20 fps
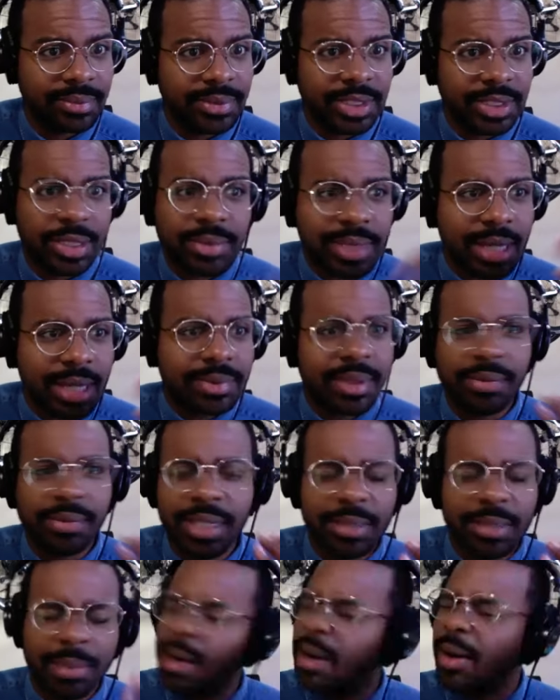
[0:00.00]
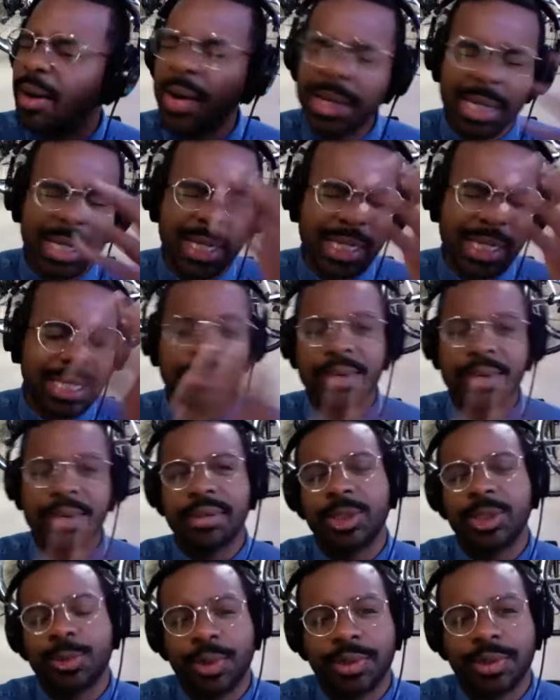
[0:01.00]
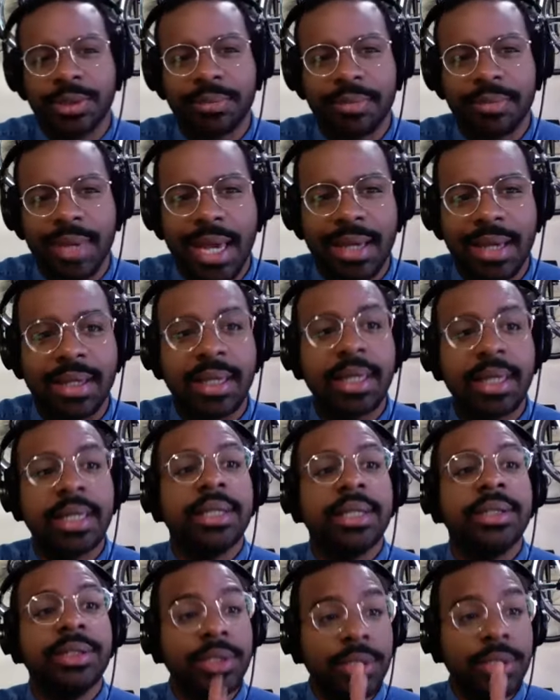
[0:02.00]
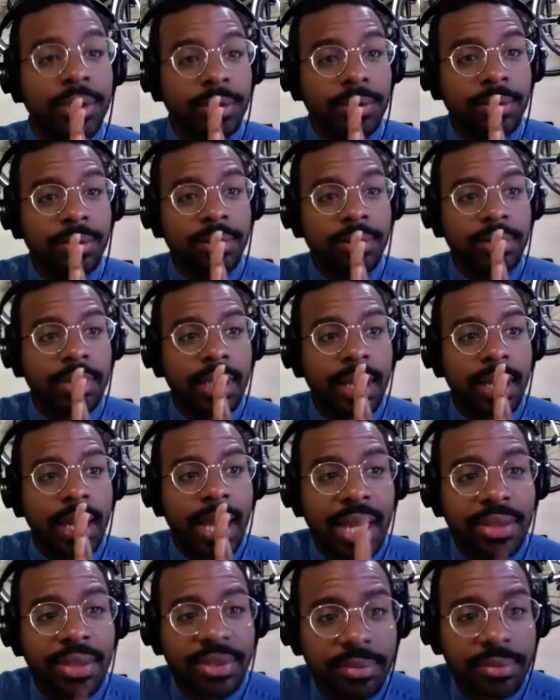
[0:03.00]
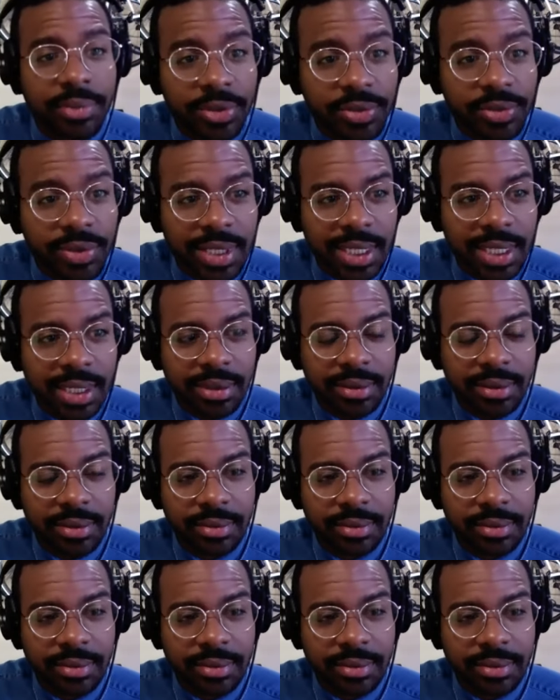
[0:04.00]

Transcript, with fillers: Sometimes I'm thinking, oh, I got to email this person back. You and the music.